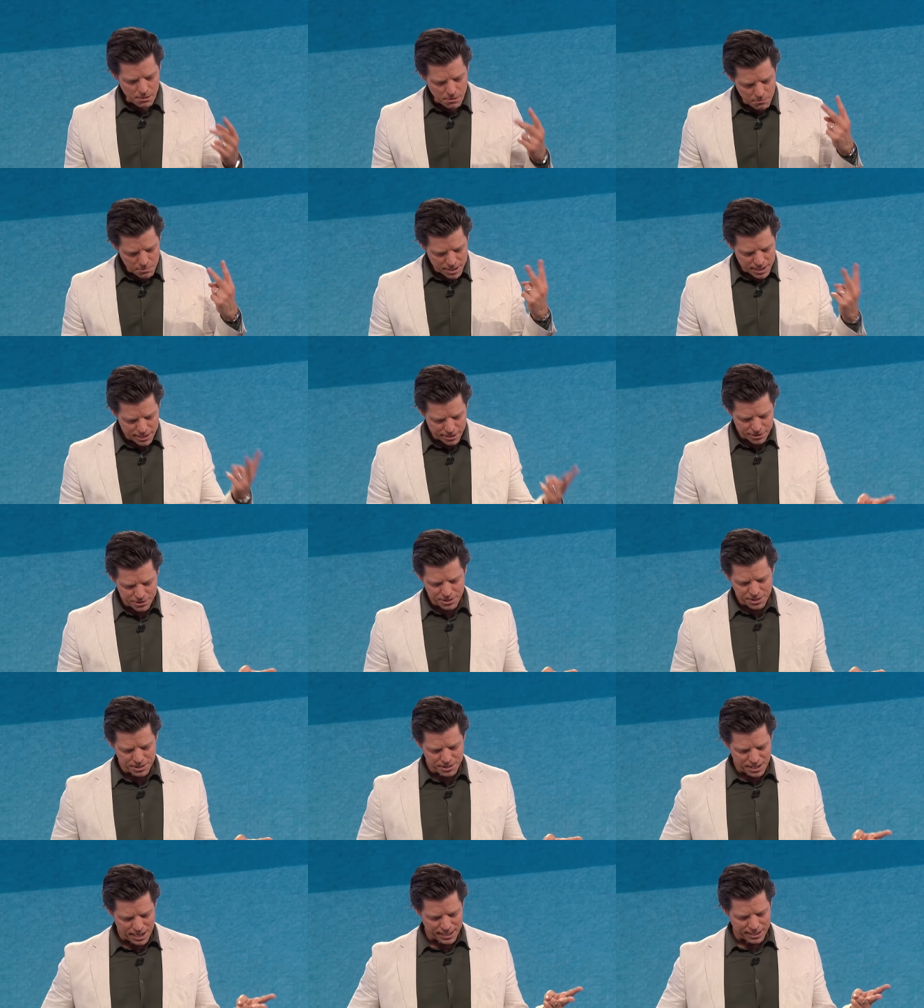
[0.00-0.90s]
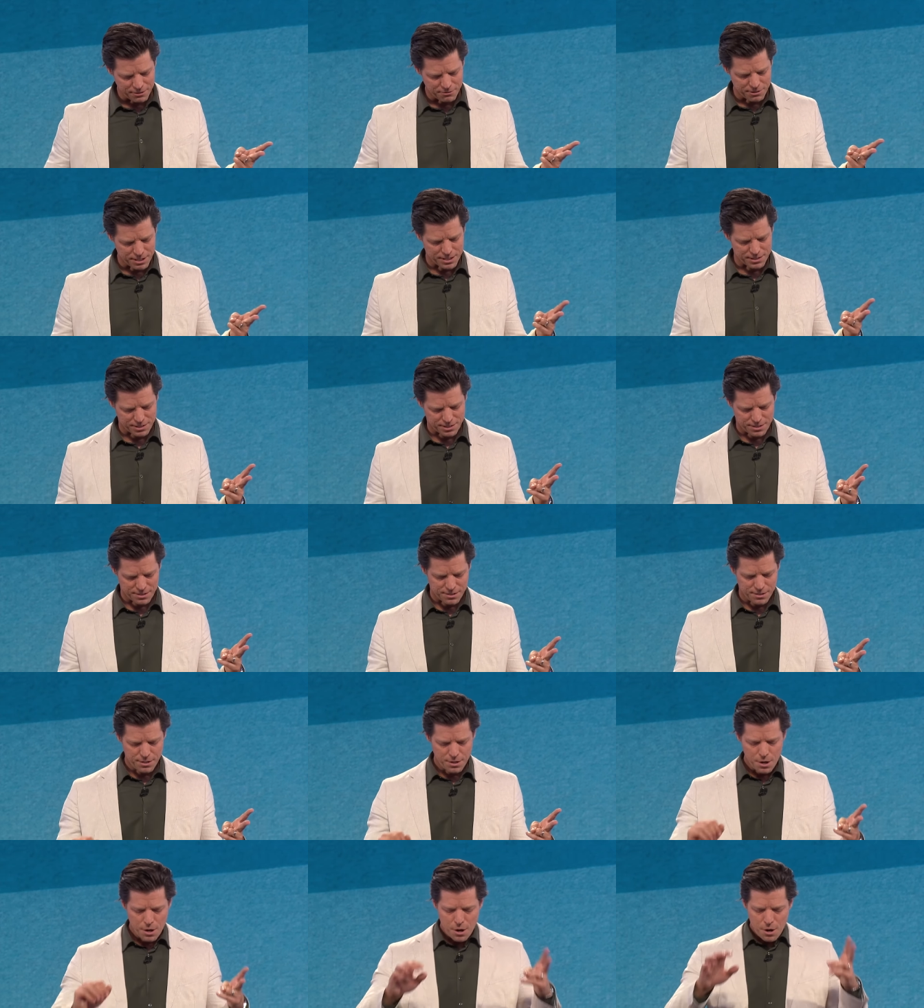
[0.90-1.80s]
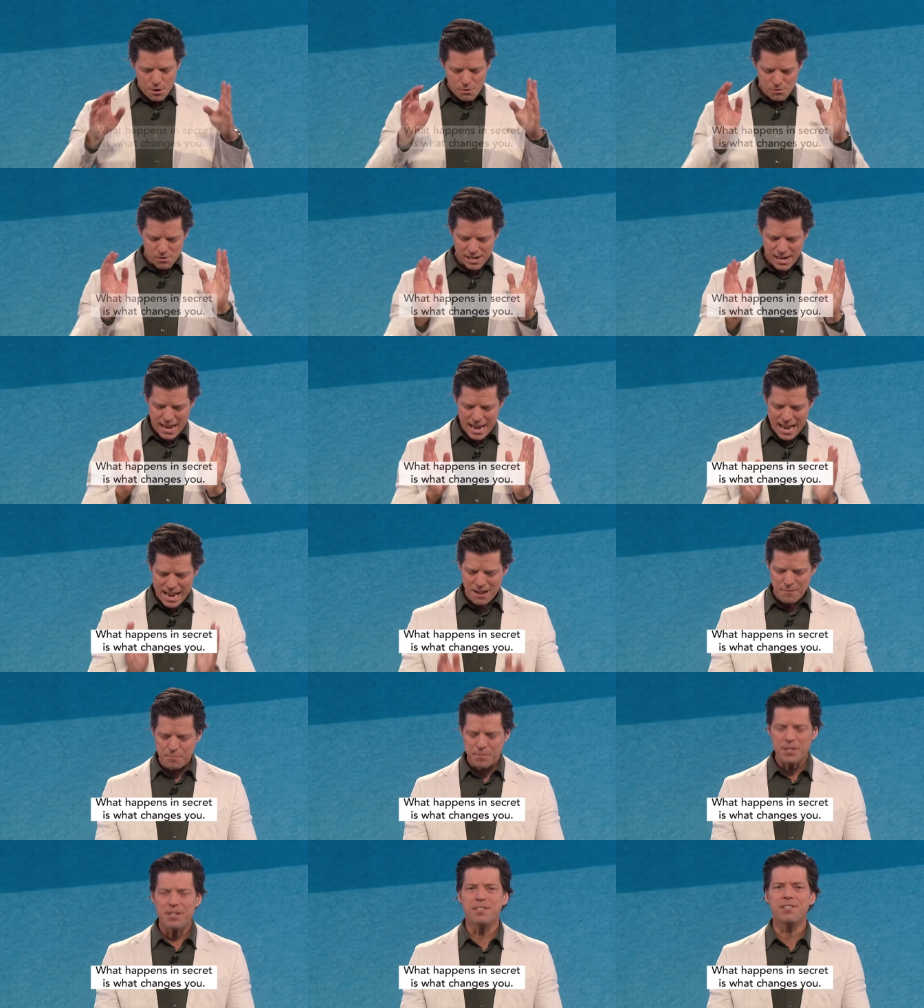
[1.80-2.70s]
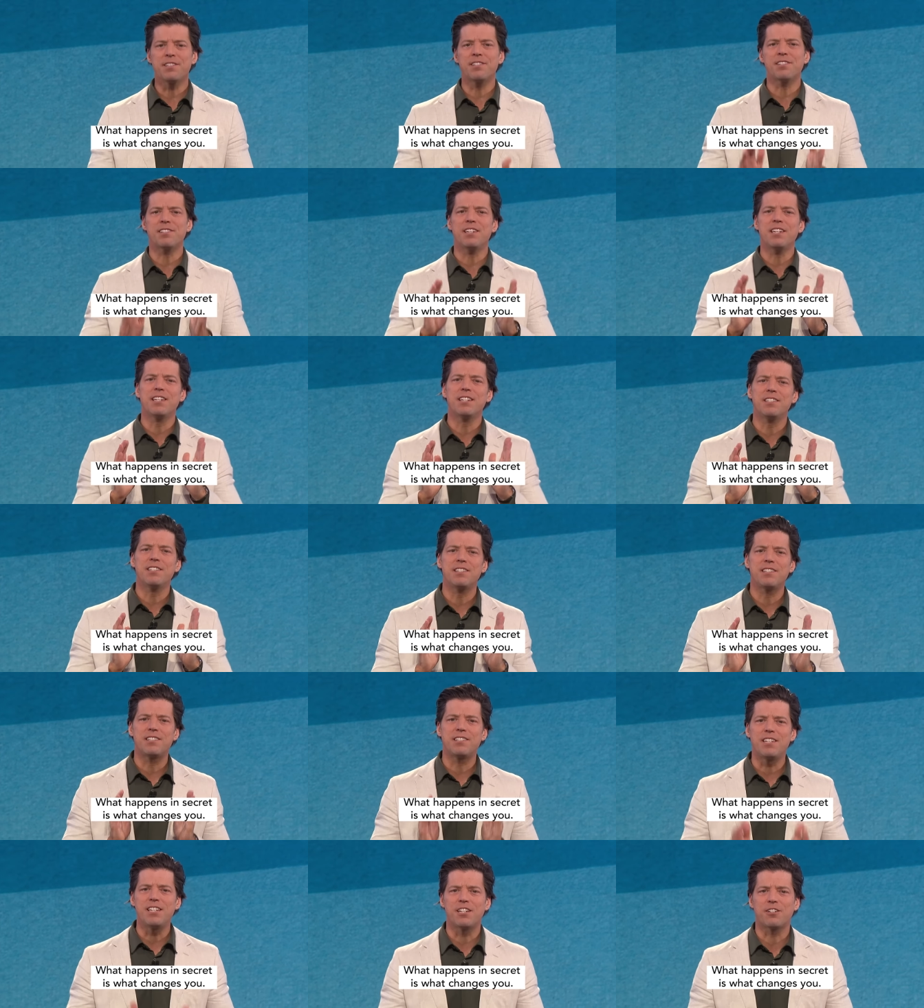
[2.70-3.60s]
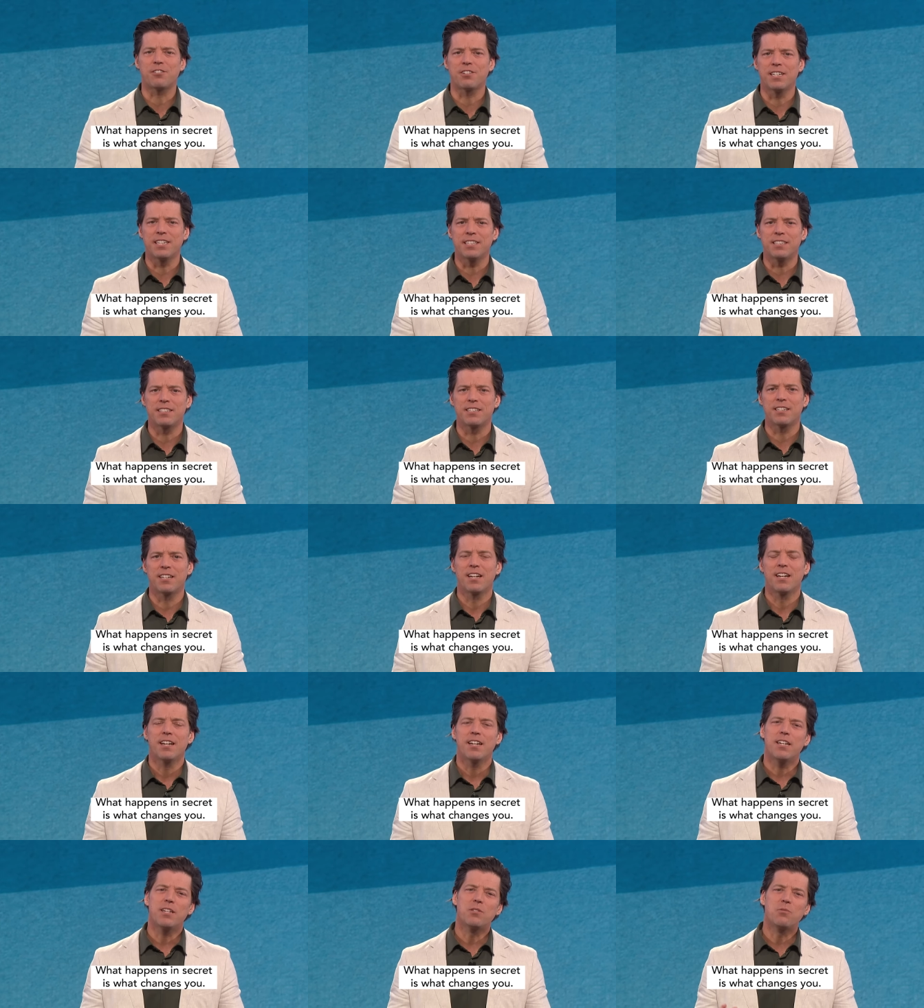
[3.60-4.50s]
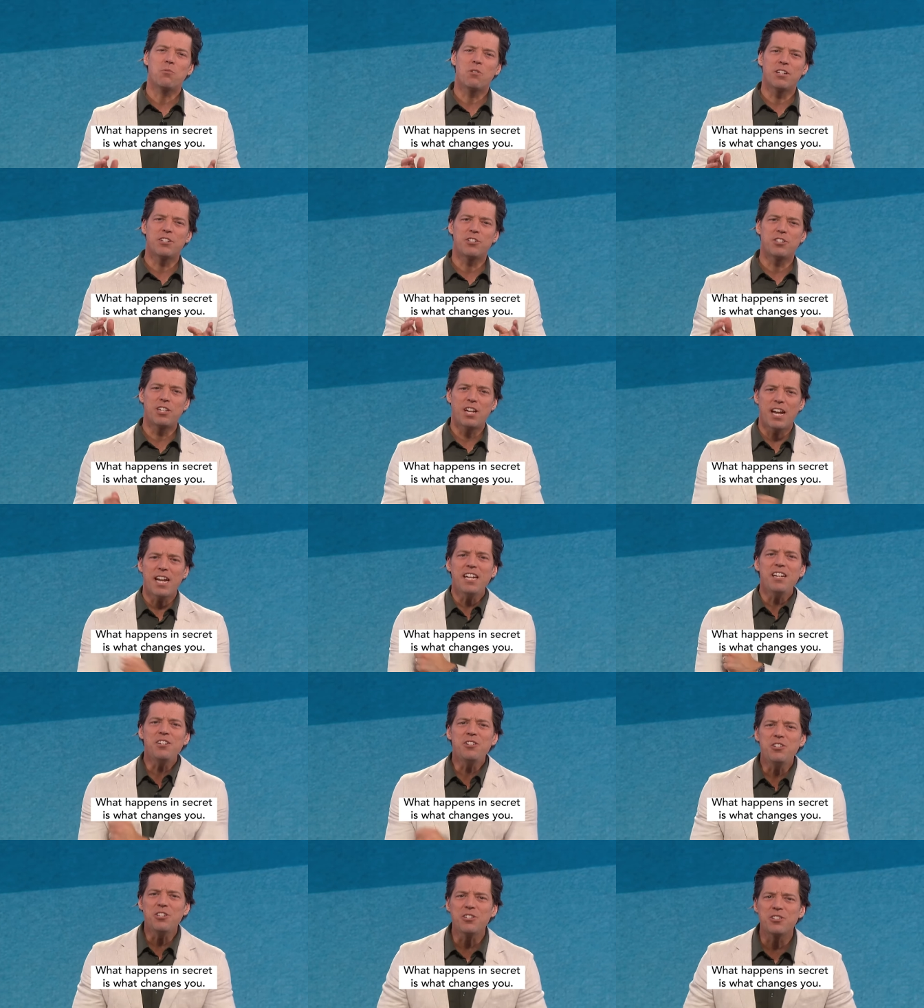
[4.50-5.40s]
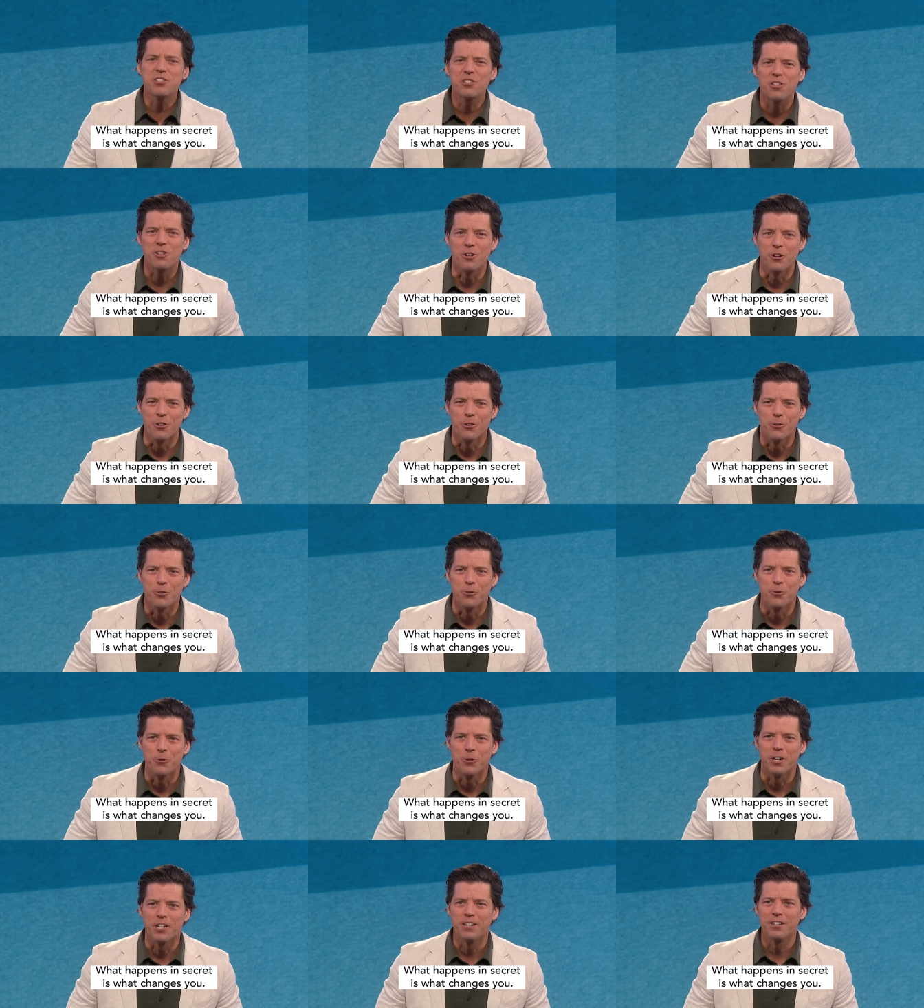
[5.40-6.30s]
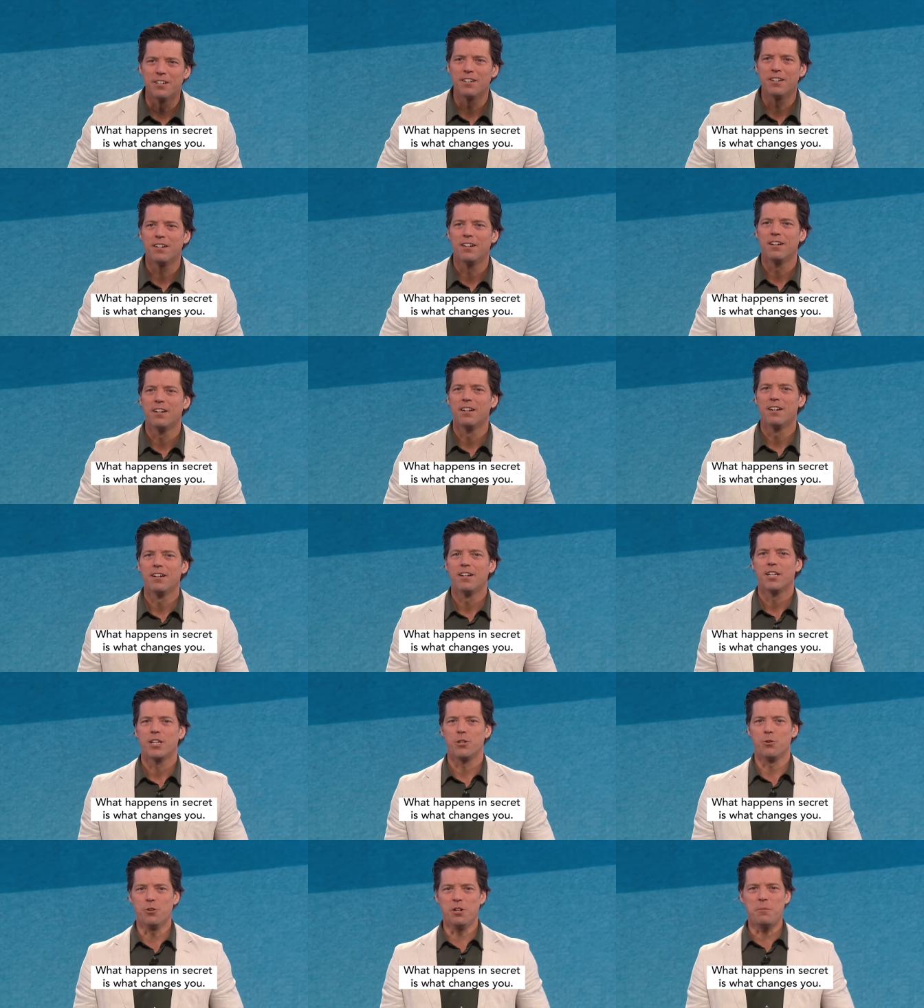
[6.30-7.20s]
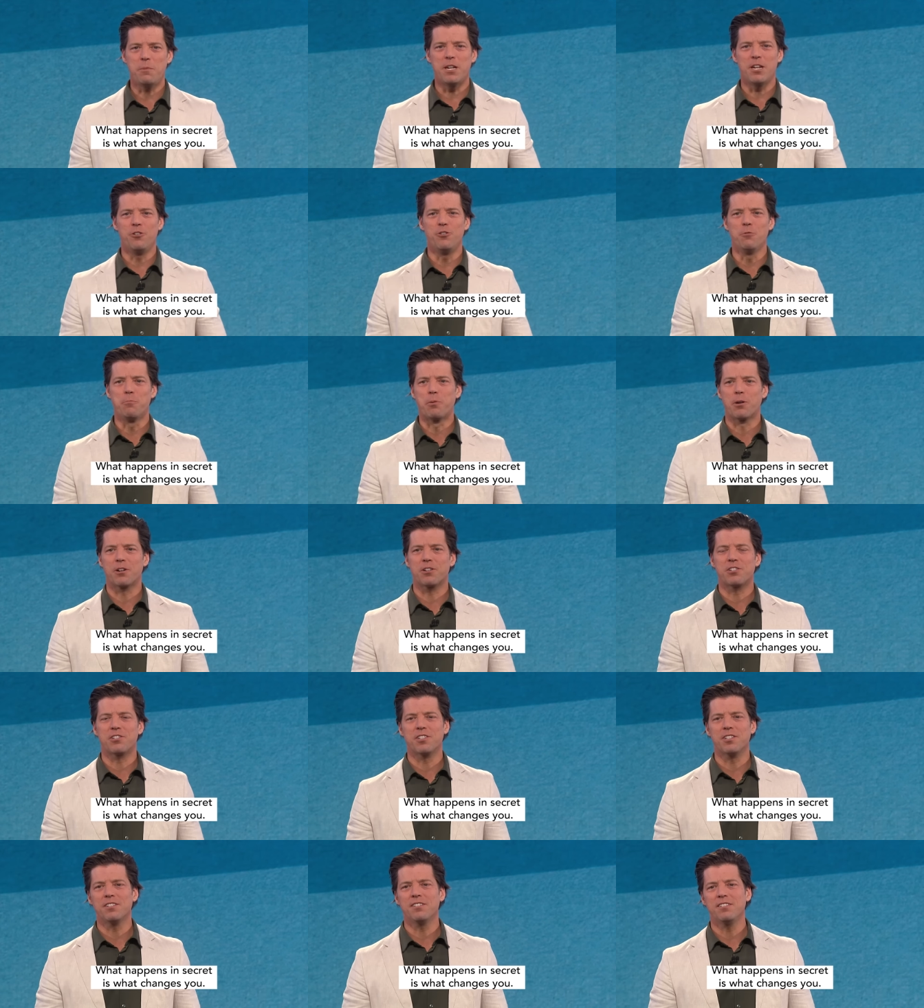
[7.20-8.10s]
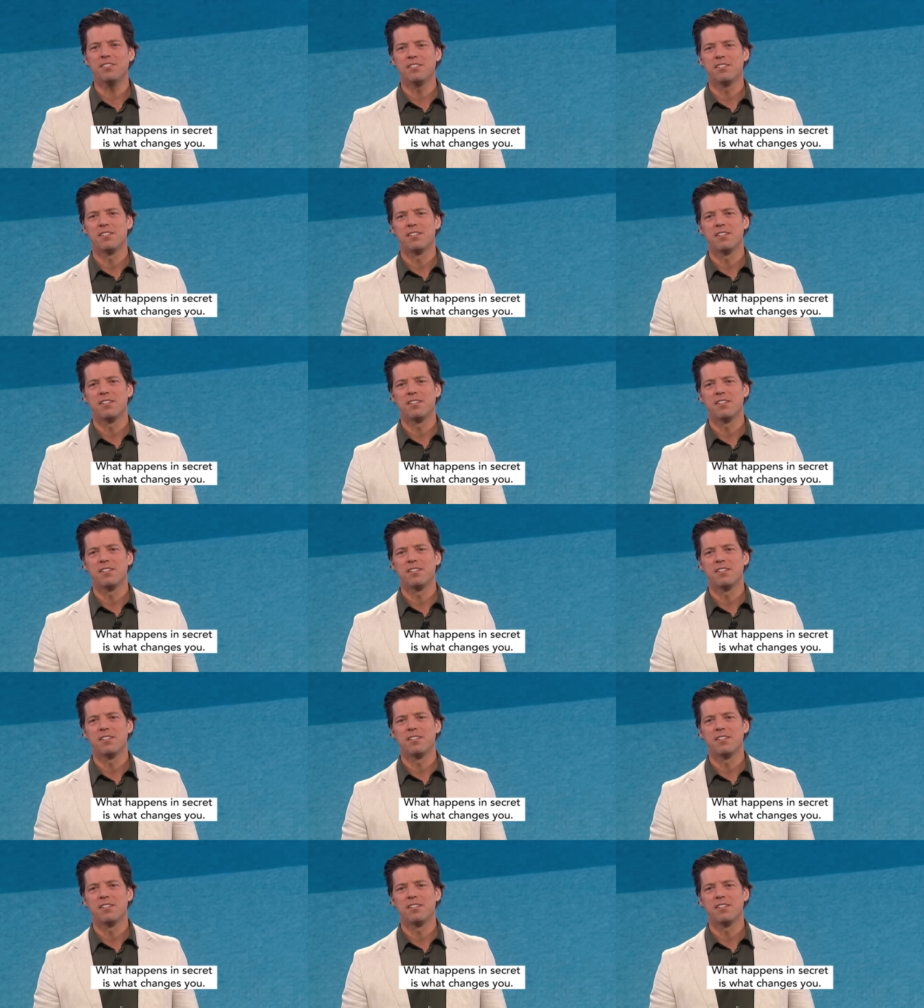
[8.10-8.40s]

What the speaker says: But here's the second reason. What happens in secret is what changes you. You want to be a new person?